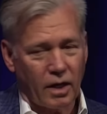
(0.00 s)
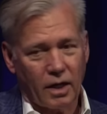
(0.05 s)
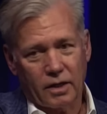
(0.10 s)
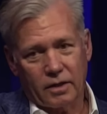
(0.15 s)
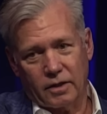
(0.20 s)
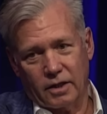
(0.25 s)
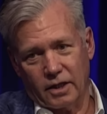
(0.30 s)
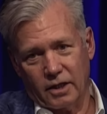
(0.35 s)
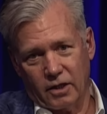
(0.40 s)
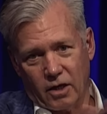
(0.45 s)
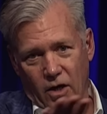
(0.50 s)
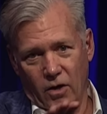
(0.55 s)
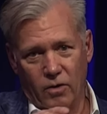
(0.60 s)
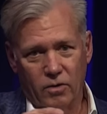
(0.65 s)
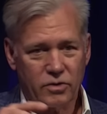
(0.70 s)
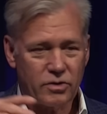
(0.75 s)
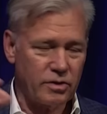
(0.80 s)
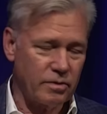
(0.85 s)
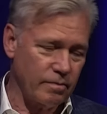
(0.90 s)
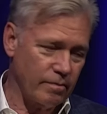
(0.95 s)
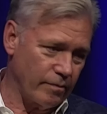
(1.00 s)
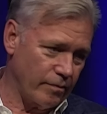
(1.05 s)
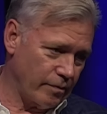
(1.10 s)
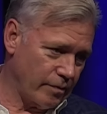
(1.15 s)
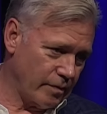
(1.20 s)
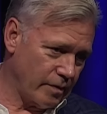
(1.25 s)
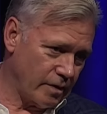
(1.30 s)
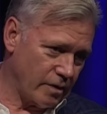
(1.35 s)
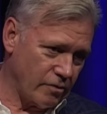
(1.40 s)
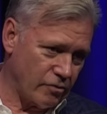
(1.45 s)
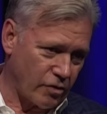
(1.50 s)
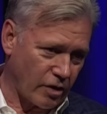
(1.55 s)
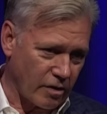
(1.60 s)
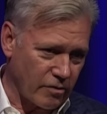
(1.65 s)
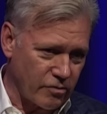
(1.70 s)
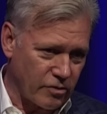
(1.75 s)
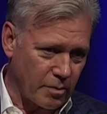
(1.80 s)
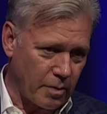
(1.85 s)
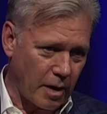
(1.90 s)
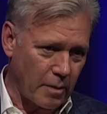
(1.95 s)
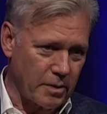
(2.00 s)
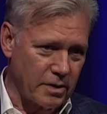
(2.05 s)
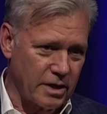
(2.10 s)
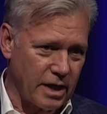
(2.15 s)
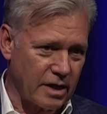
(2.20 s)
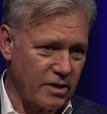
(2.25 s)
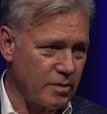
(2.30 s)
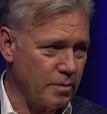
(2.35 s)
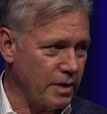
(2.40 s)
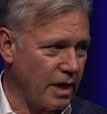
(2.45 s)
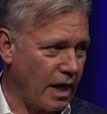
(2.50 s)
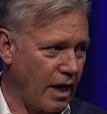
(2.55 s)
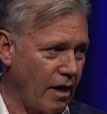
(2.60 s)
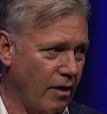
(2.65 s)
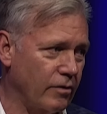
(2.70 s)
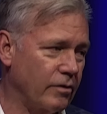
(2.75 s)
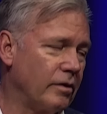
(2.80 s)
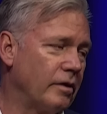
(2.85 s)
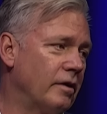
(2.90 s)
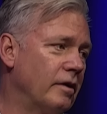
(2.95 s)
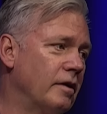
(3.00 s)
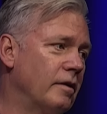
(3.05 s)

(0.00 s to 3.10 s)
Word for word: And he goes, The sheriff's department takes him down,